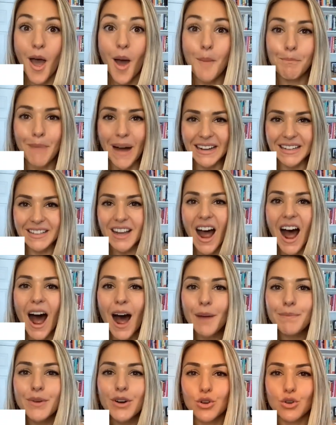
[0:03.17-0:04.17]
my
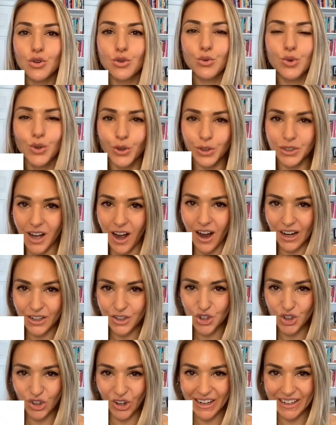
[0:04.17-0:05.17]
top Google Doc
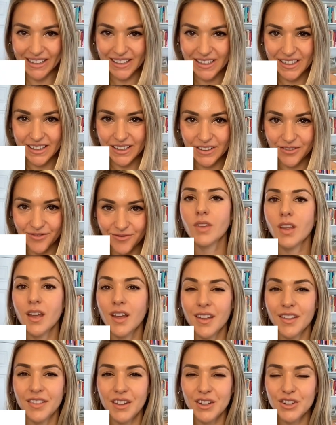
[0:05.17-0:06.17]
tricks.
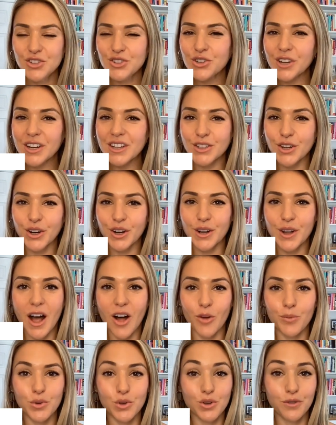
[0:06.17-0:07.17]
These tricks are going to
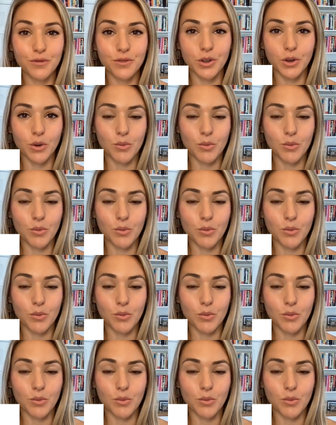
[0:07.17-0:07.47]
help you to feel